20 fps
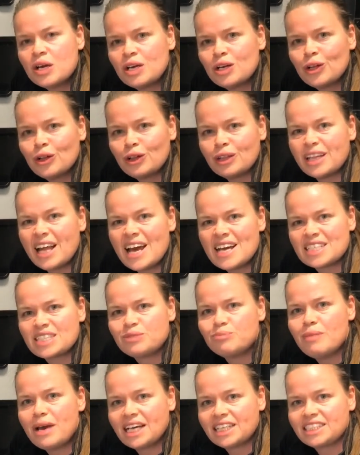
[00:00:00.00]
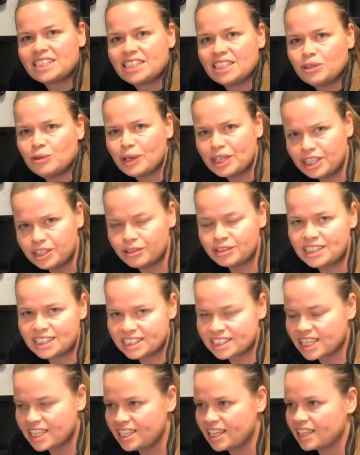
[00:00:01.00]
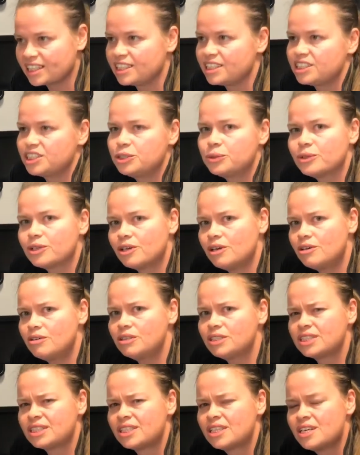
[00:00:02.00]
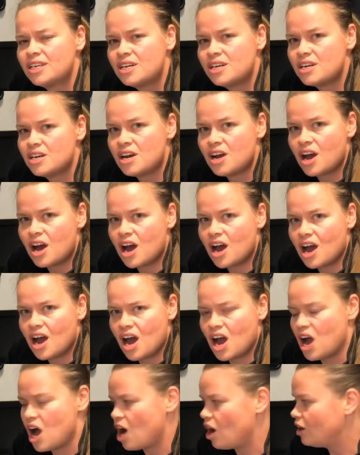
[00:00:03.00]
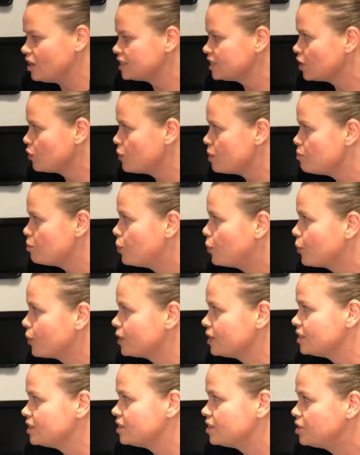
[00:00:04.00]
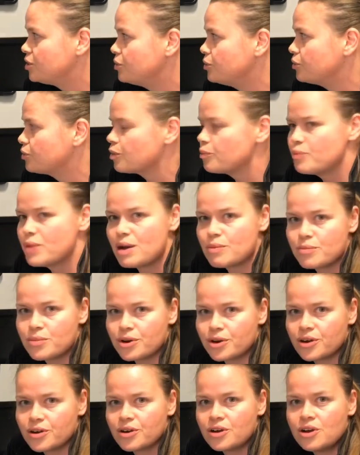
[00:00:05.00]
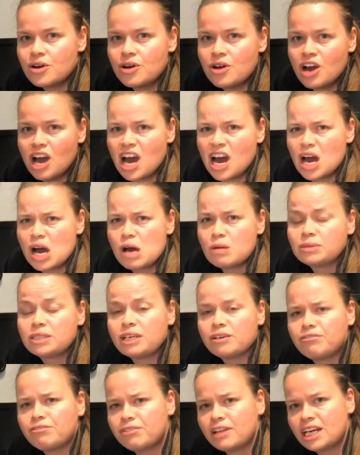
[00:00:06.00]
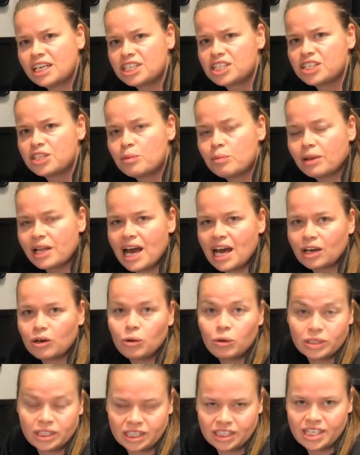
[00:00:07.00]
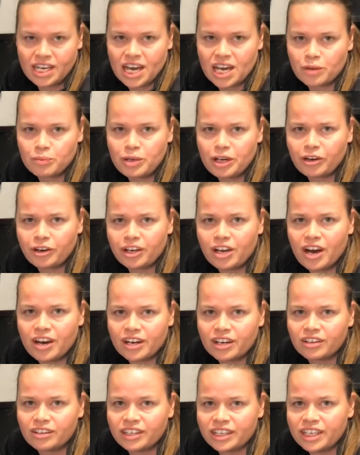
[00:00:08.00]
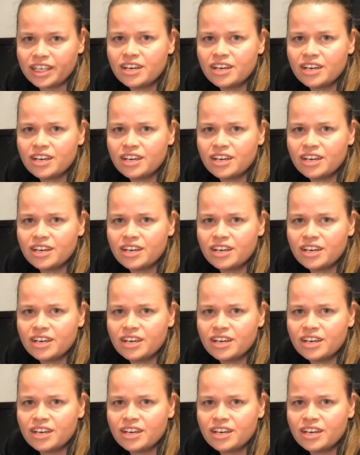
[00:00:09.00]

less messy when you disconnect the sewer hose. Also important to remember to flush the black holding tank periodically.